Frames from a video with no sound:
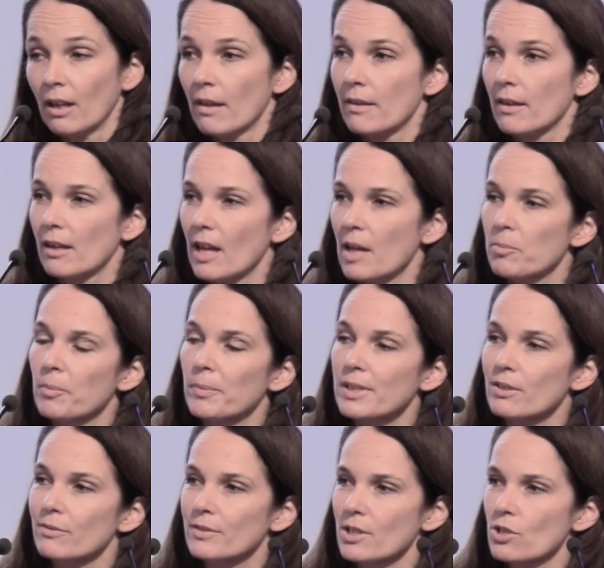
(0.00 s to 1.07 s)
The
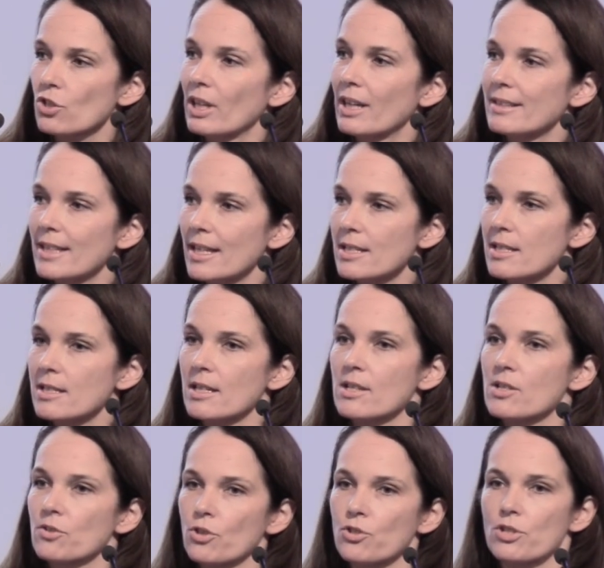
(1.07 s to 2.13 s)
enablement of digital
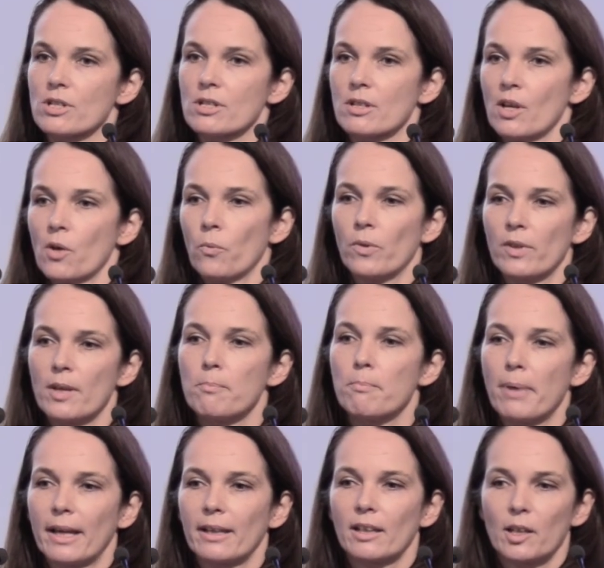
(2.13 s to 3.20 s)
identities, not just within
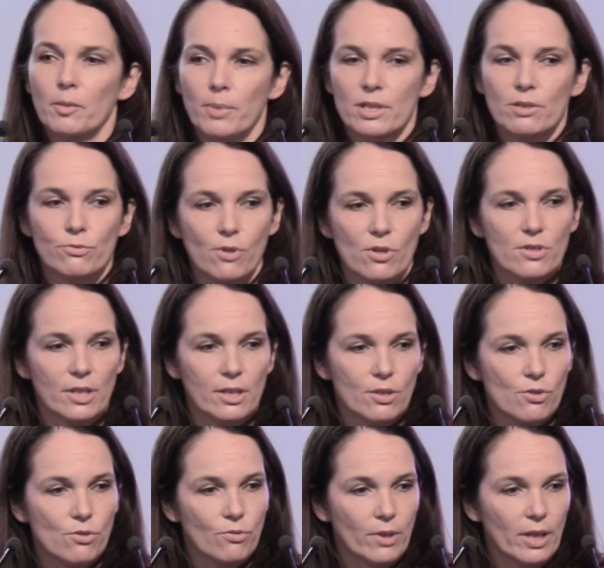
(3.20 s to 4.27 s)
banking, but
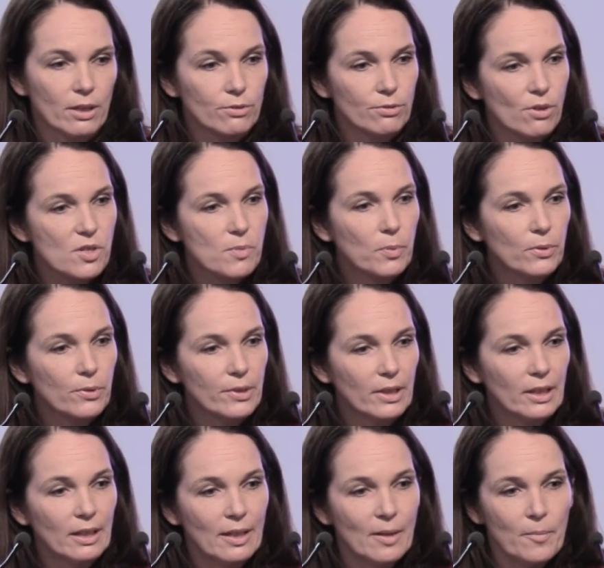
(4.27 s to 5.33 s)
cross-industry and
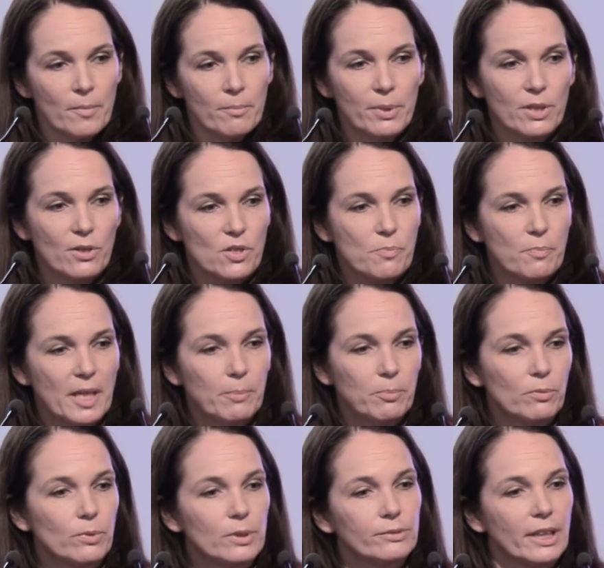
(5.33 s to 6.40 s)
cross-border, because
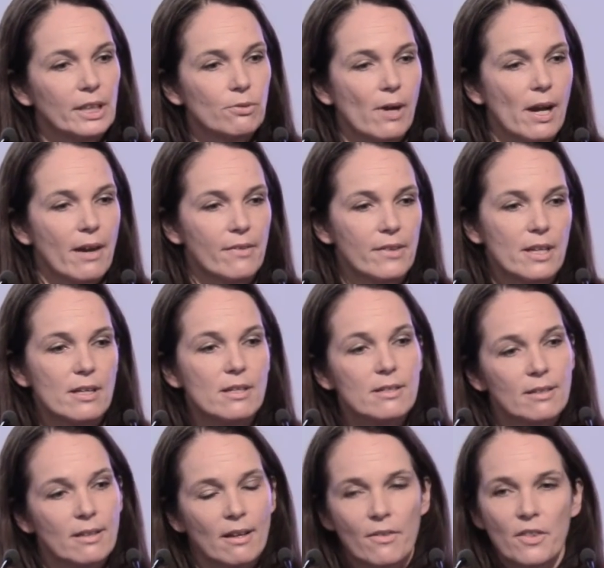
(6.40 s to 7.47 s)
people will require
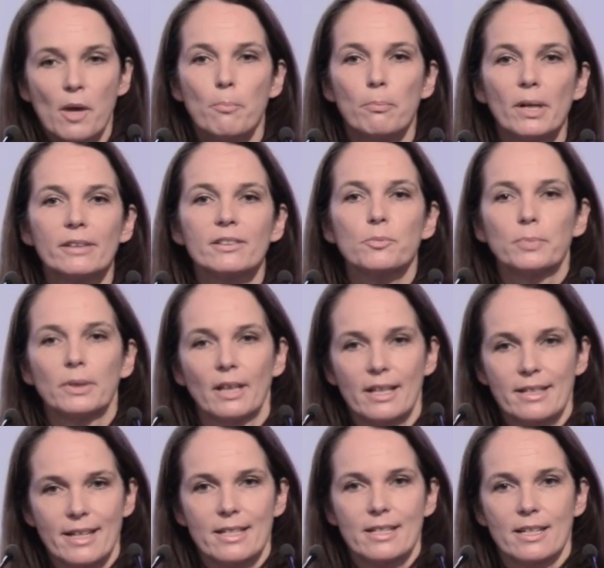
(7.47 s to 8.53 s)
this. There are multiple
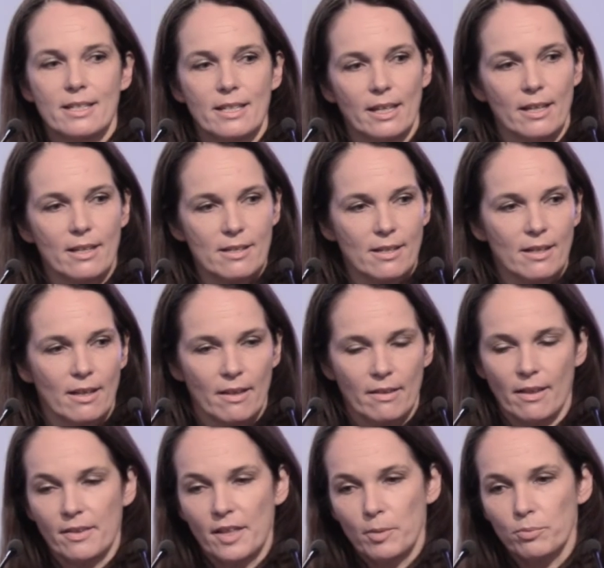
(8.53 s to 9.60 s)
identities
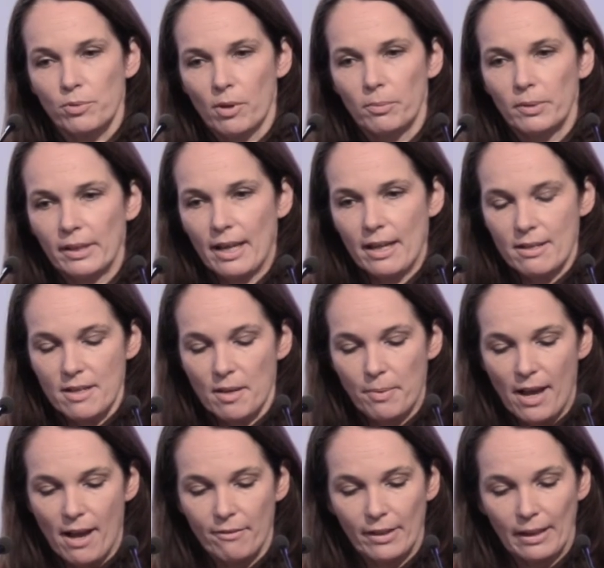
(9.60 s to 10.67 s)
that they probably end up
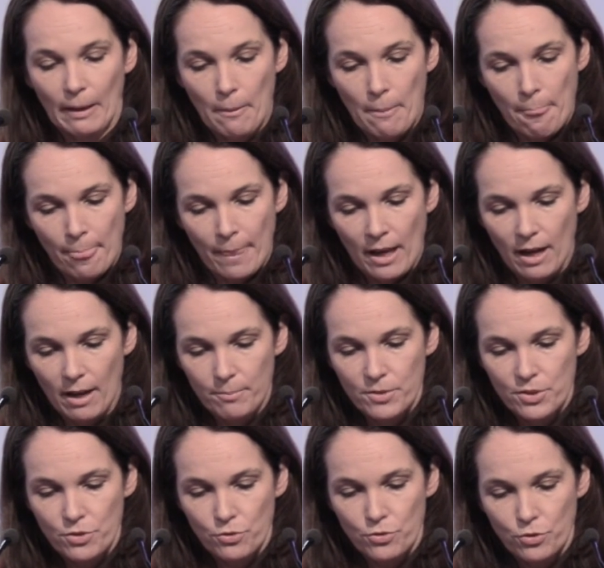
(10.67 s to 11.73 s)
having
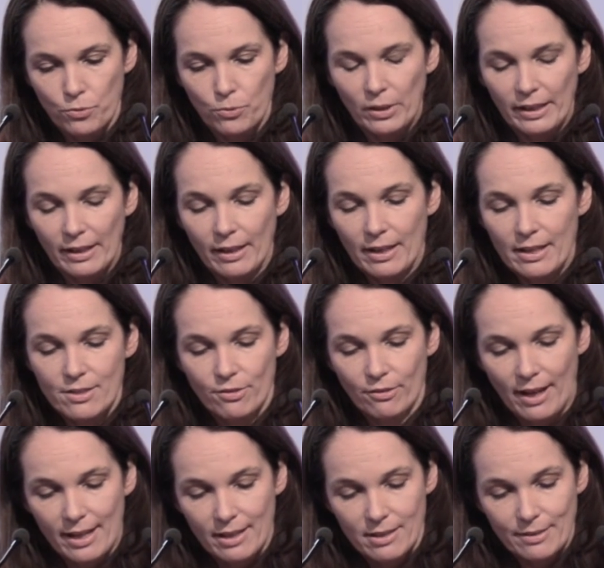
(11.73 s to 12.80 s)
to truly
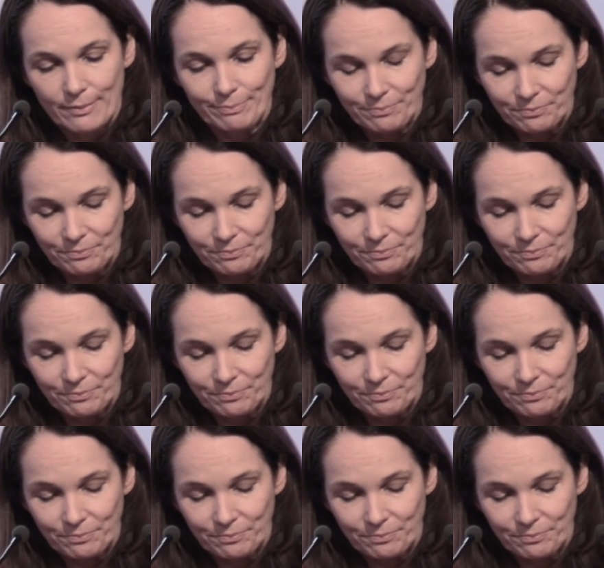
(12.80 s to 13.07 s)
interact